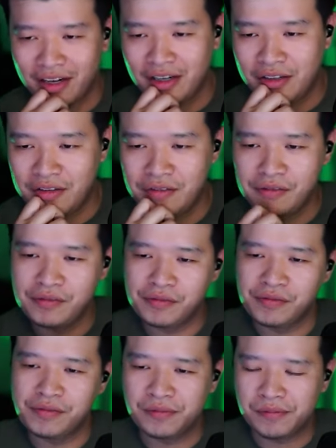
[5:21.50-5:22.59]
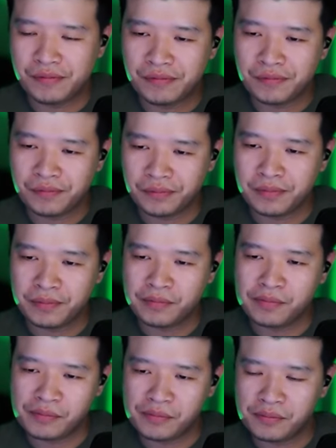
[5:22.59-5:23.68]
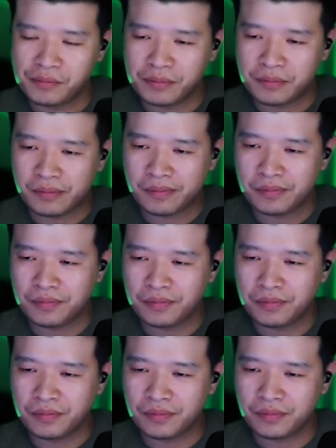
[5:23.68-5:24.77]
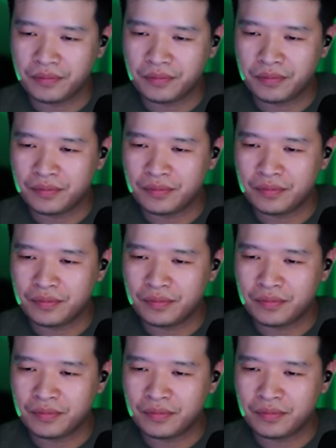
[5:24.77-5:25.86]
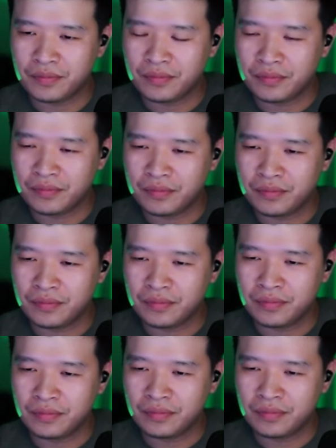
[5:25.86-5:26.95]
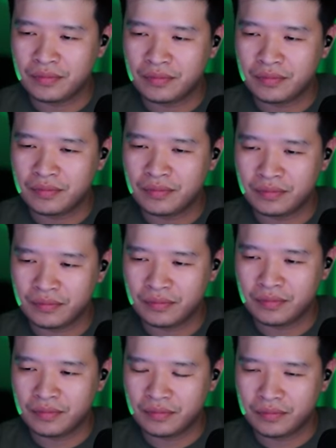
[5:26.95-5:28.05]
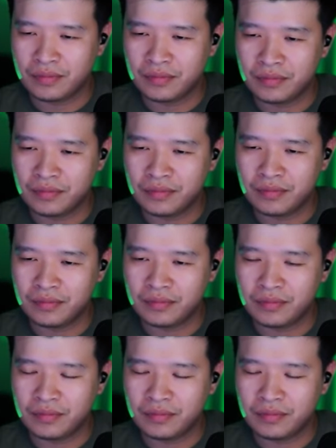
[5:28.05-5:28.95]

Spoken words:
(not speaking)